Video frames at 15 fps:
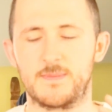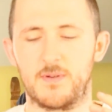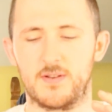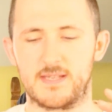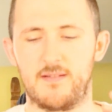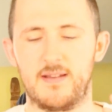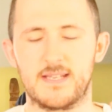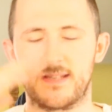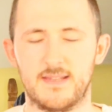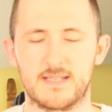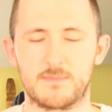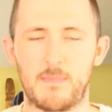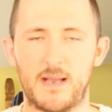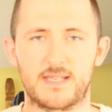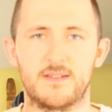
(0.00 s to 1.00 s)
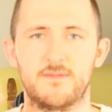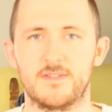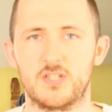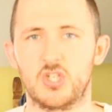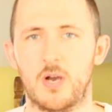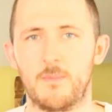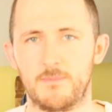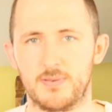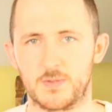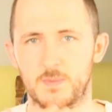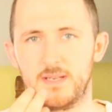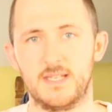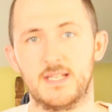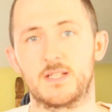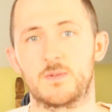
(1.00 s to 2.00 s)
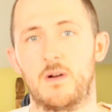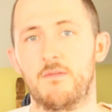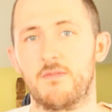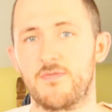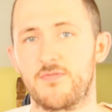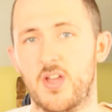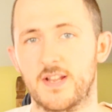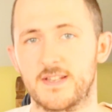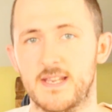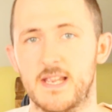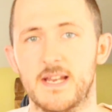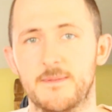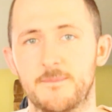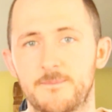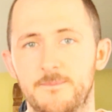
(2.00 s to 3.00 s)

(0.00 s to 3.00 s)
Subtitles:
because there isn't this massive jump between year 12 and 13.